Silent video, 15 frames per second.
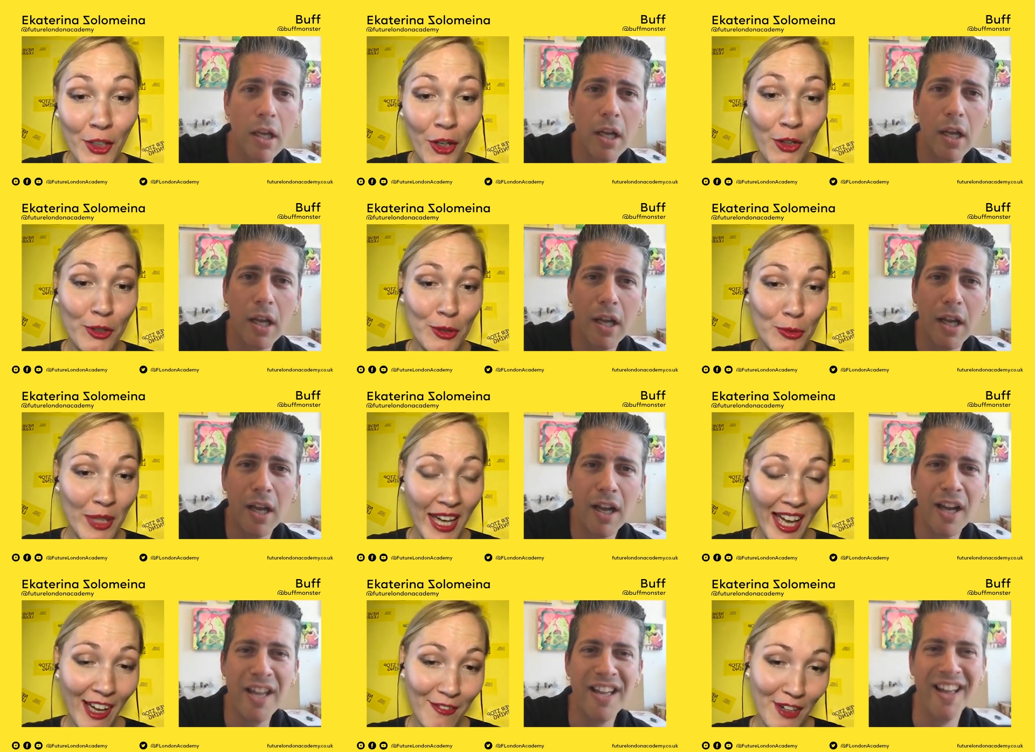Speaker 1: note,
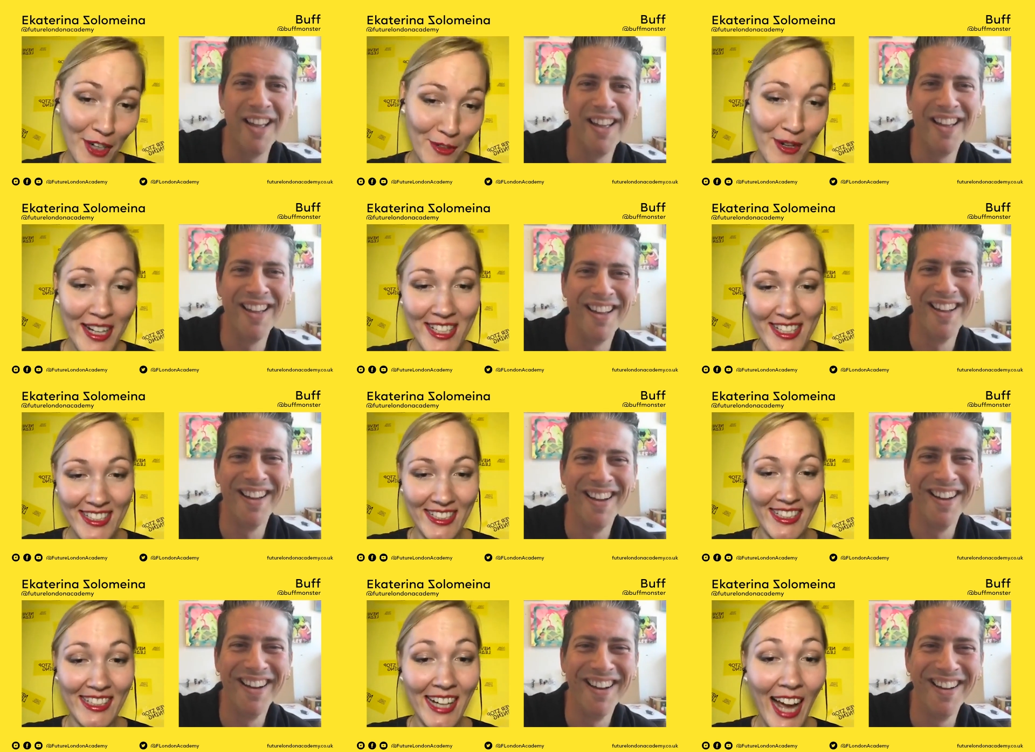we have a
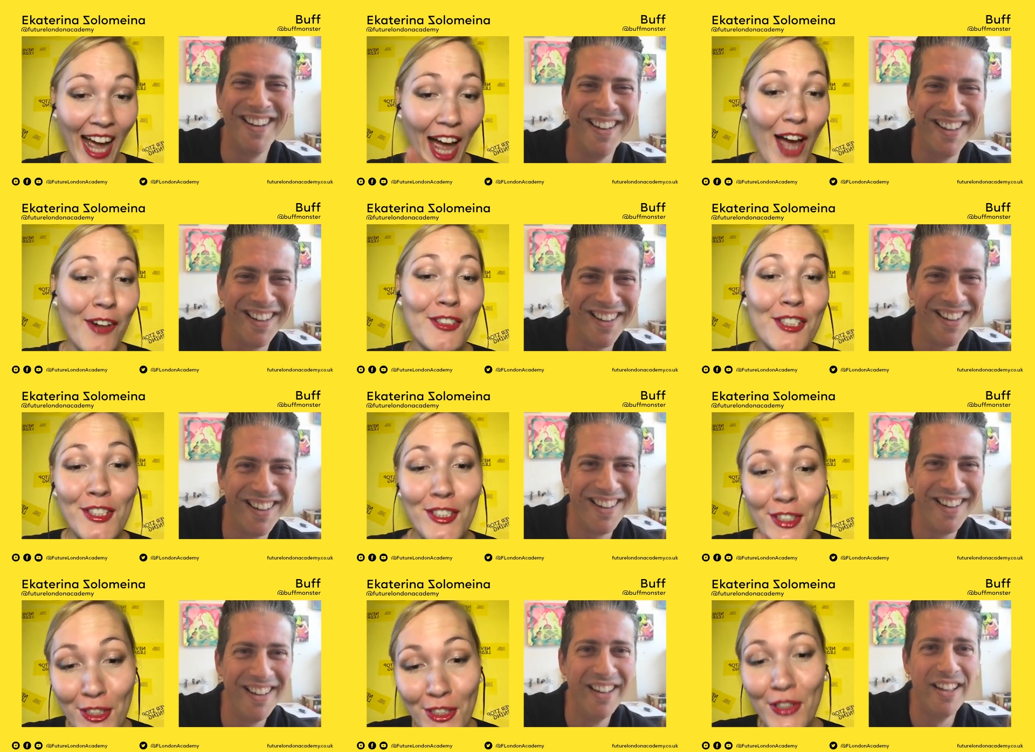question. How
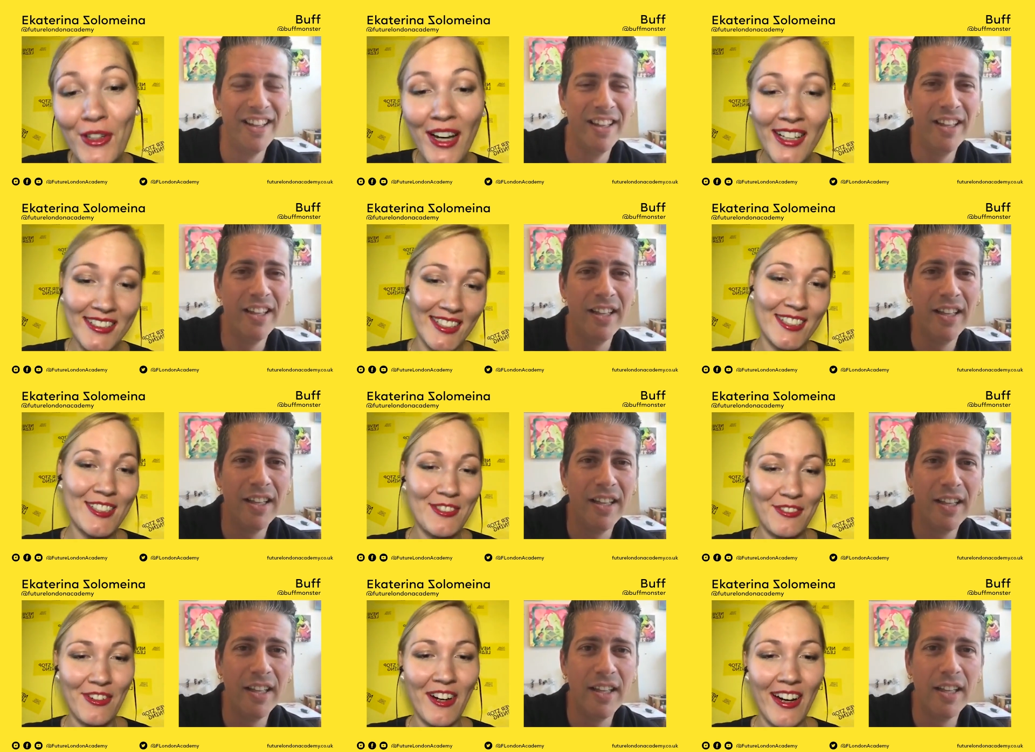did you
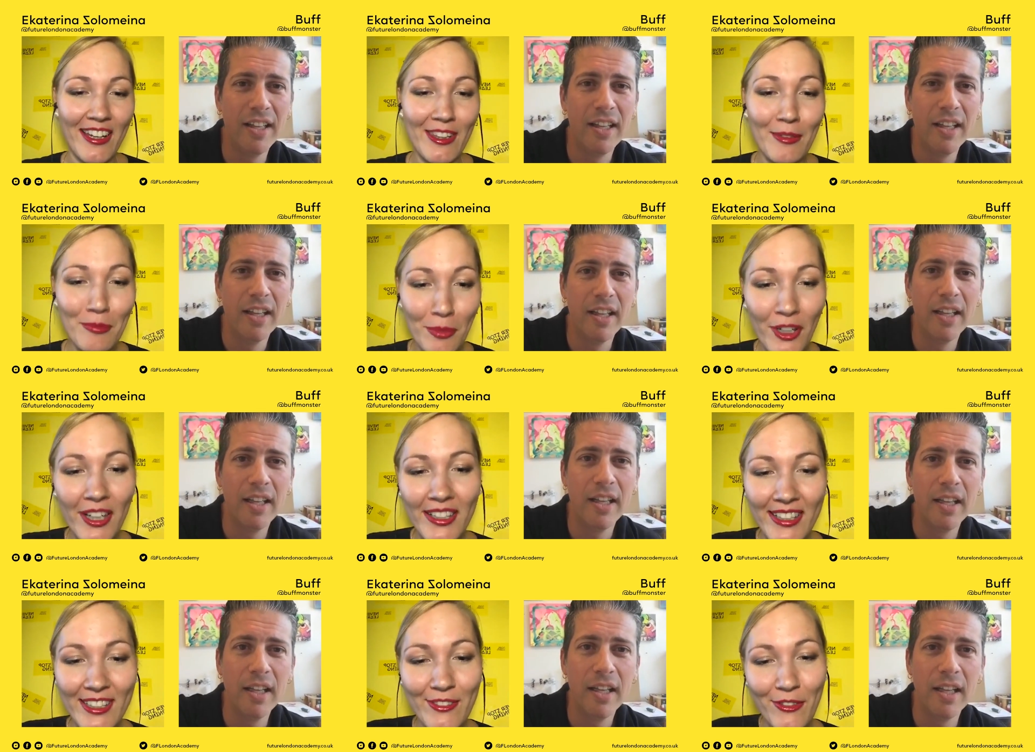identify the
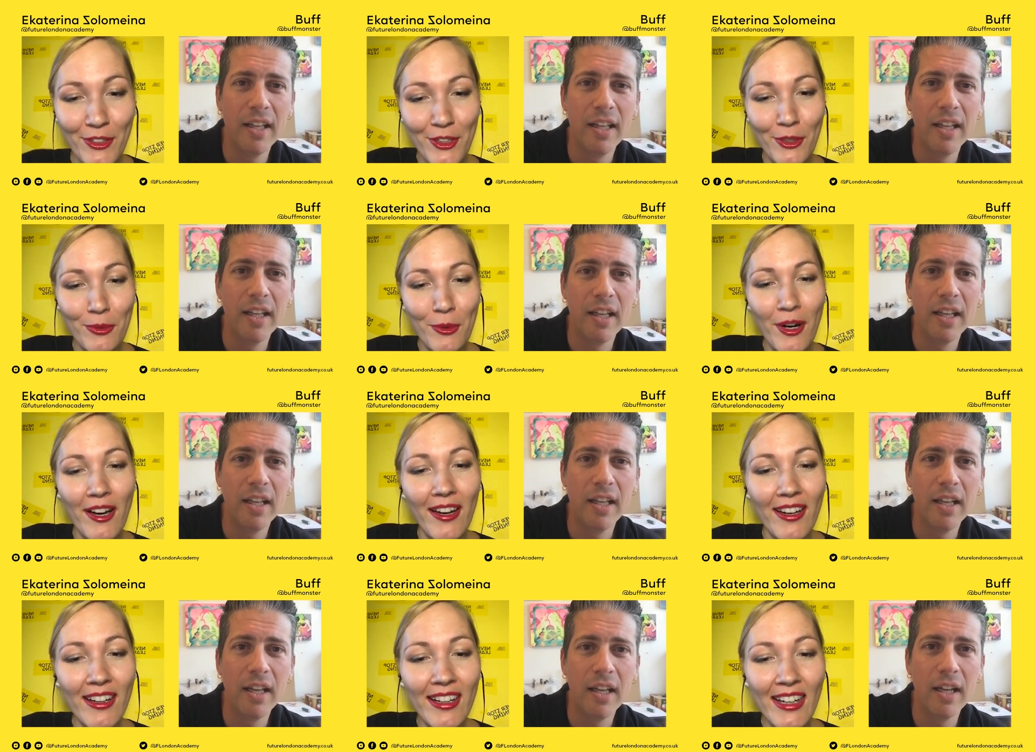market for your
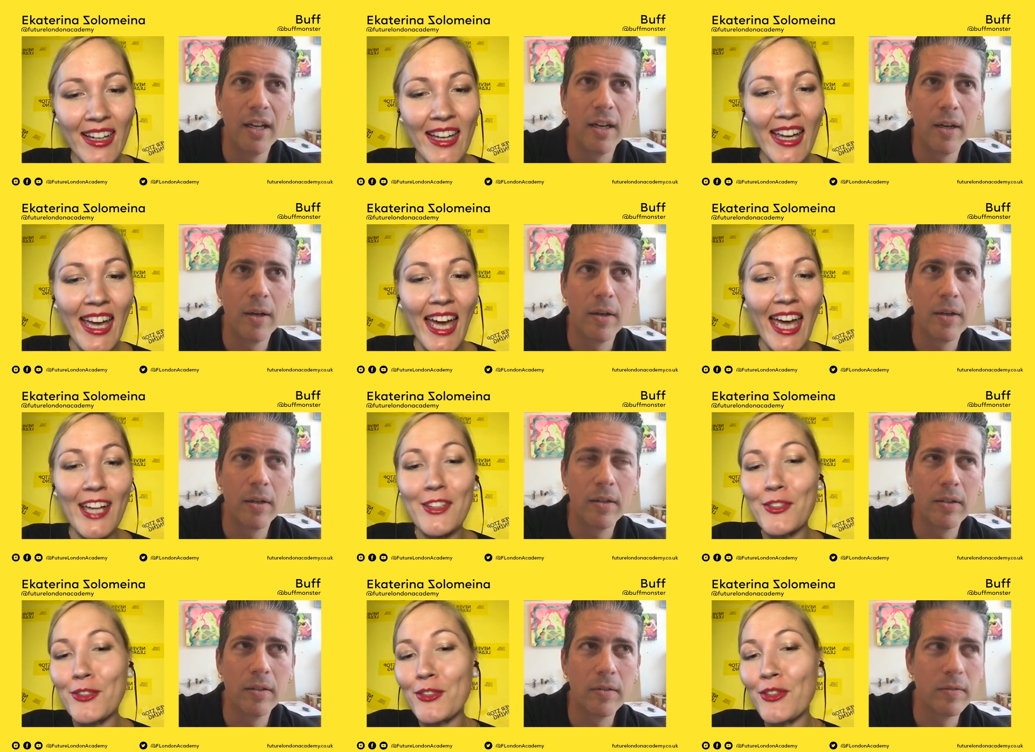work?
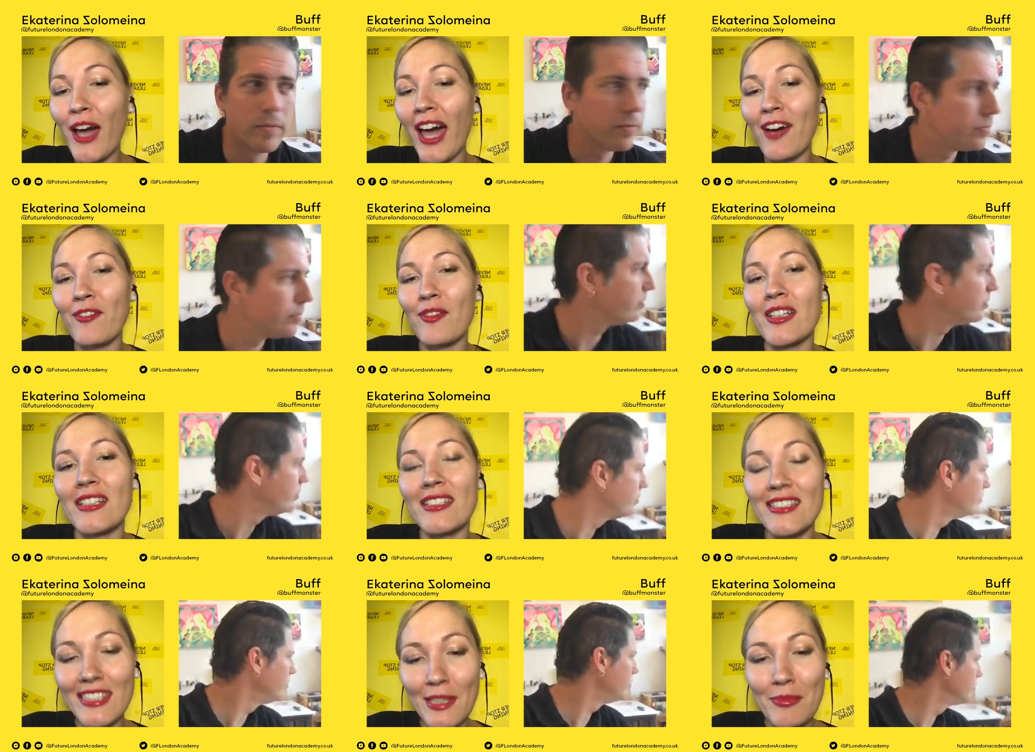And do you have
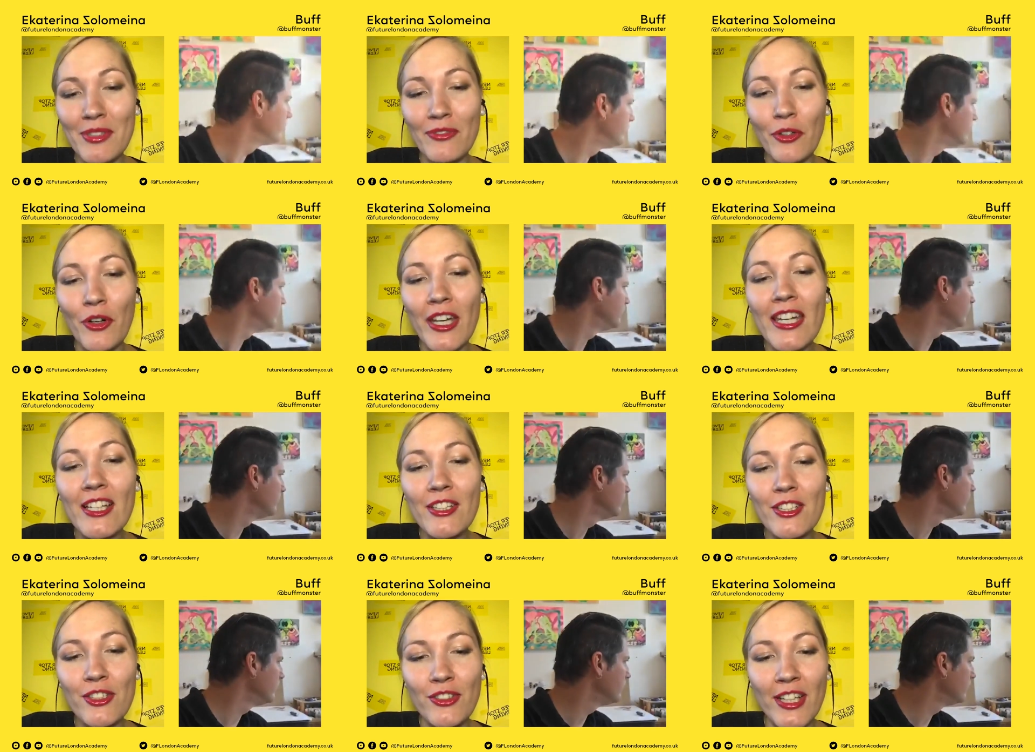any tips for
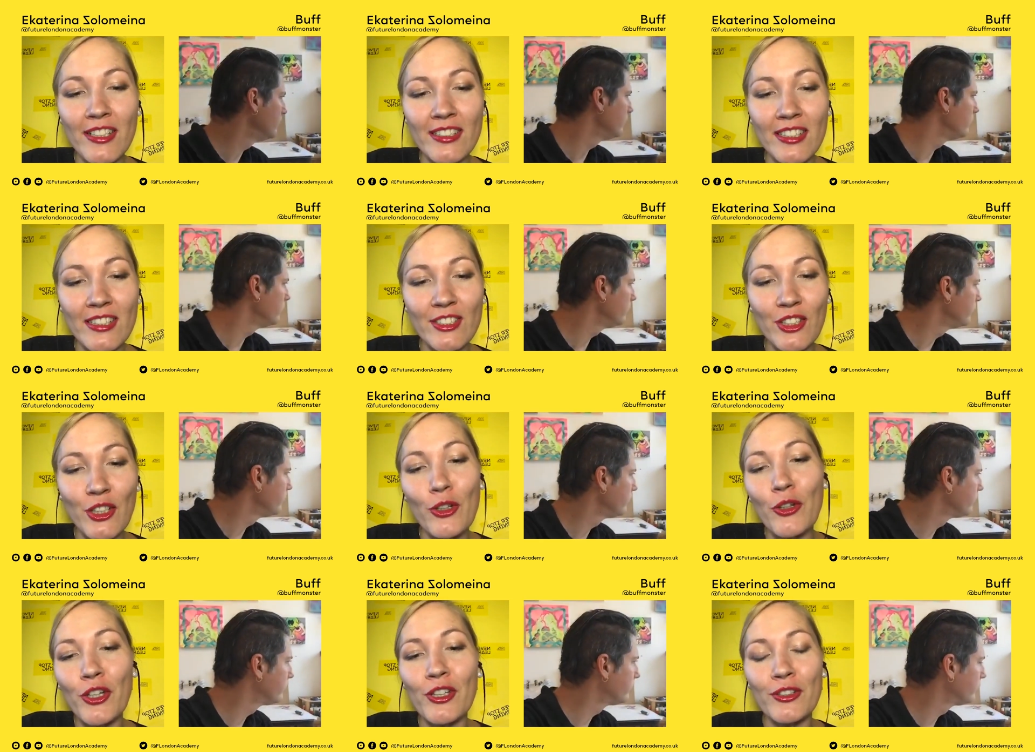illustrators
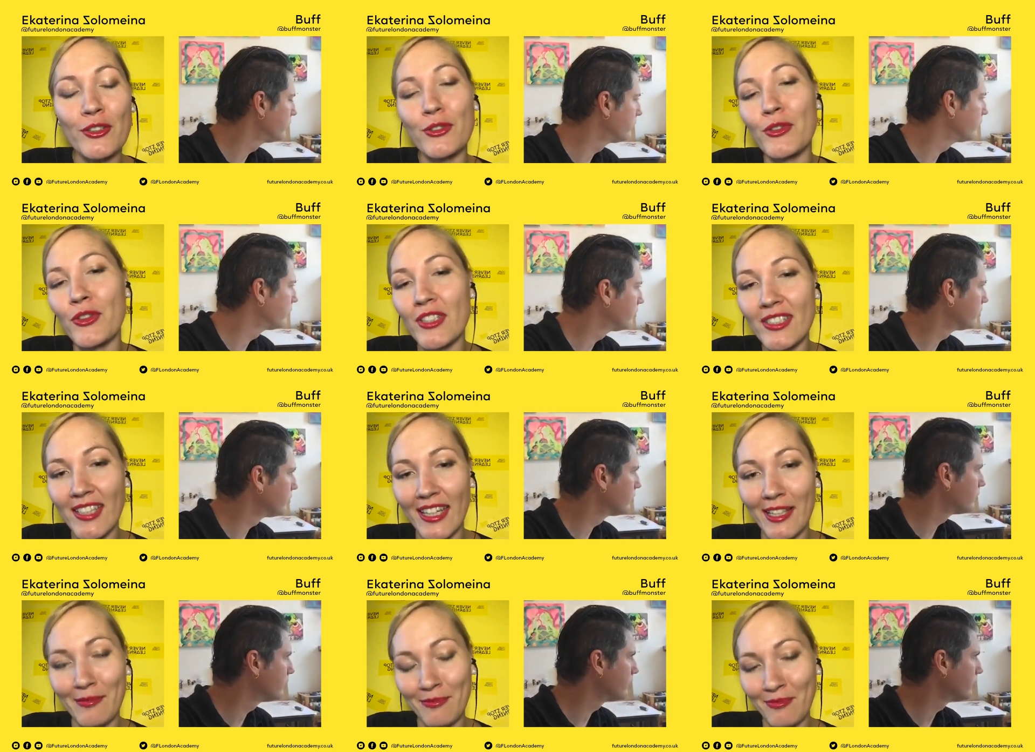looking to do the
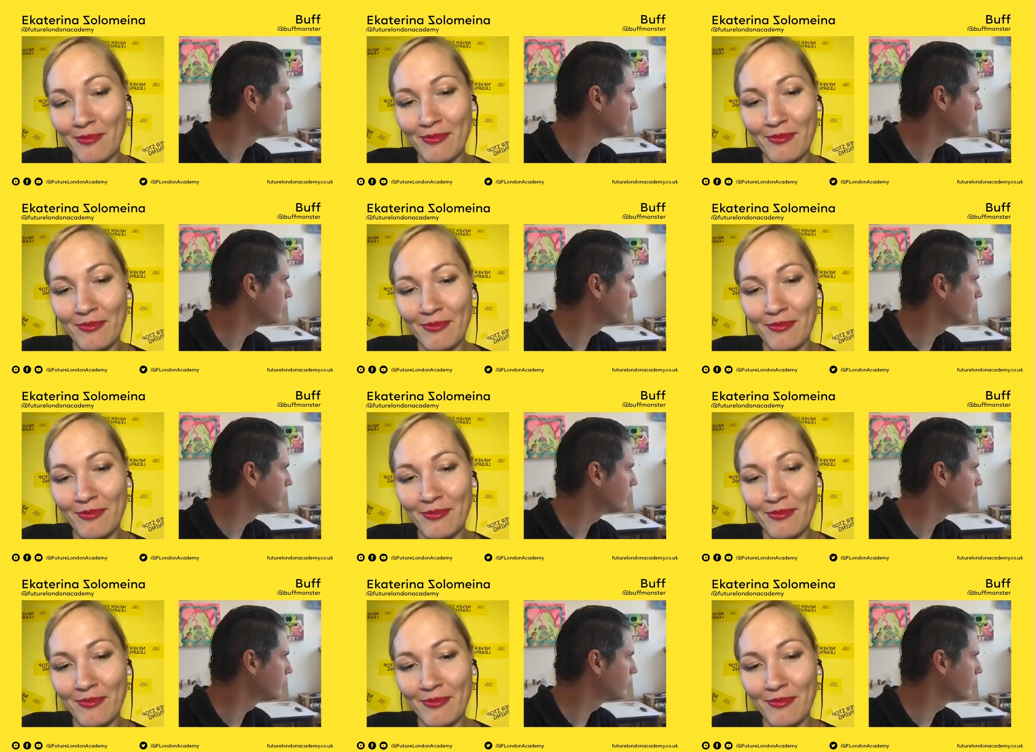same?